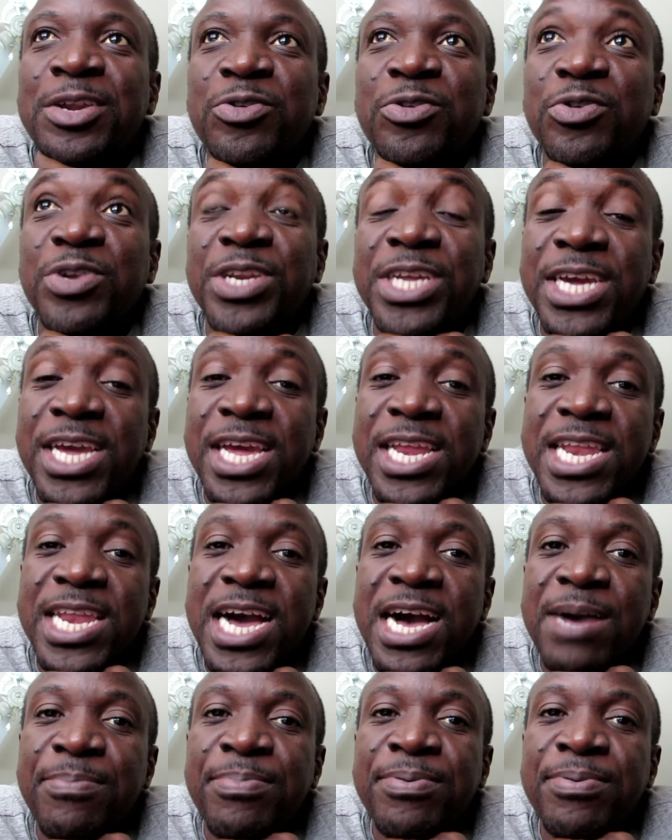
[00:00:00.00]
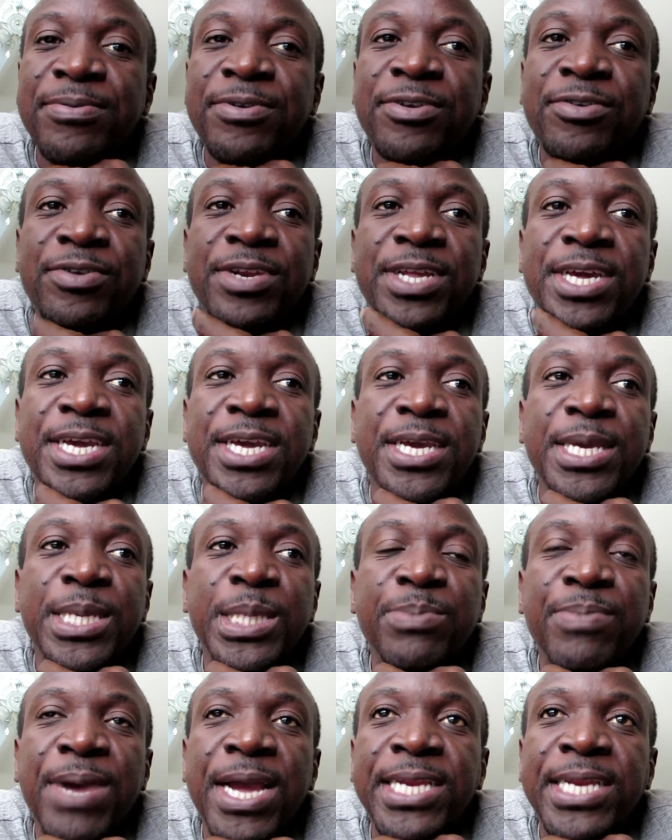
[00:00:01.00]
to take a nap today
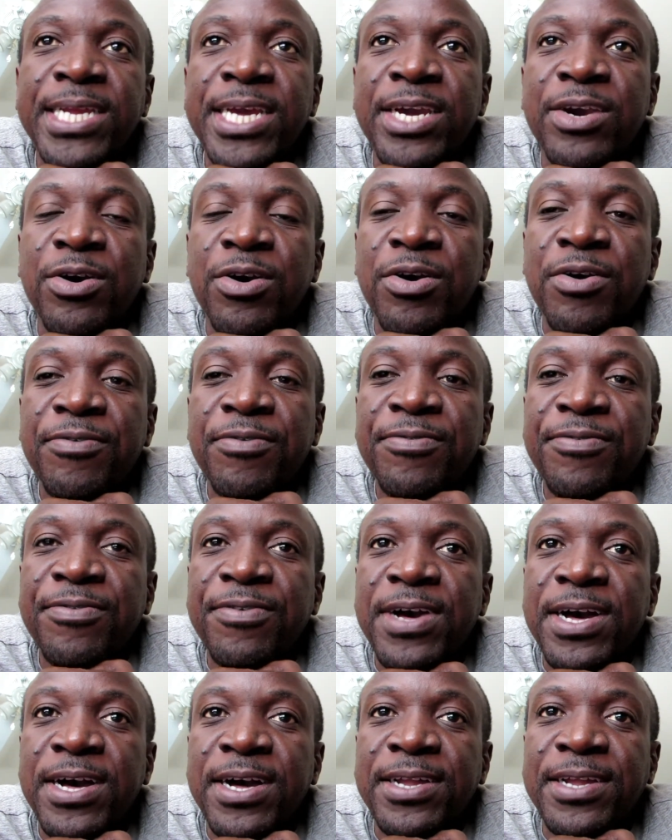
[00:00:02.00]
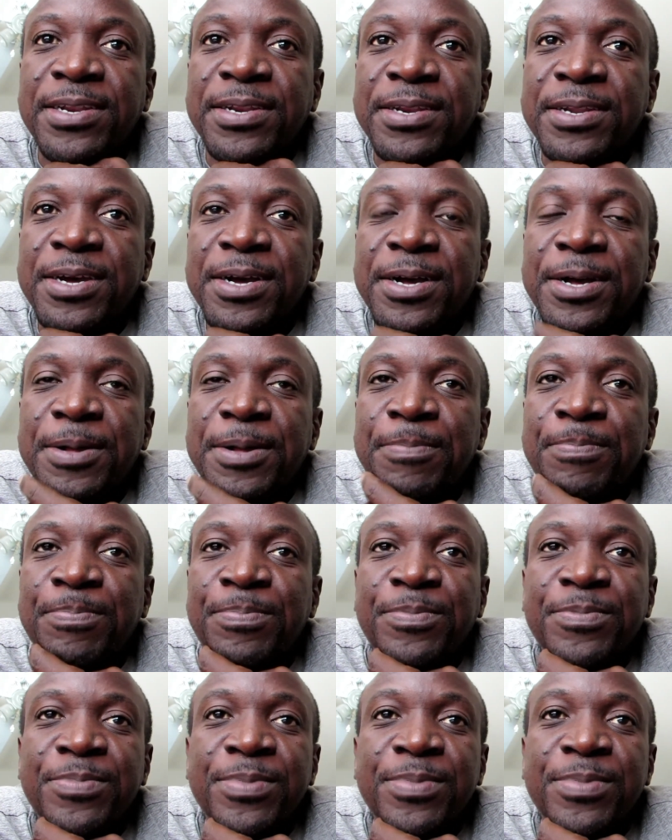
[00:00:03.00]
is my day off and um,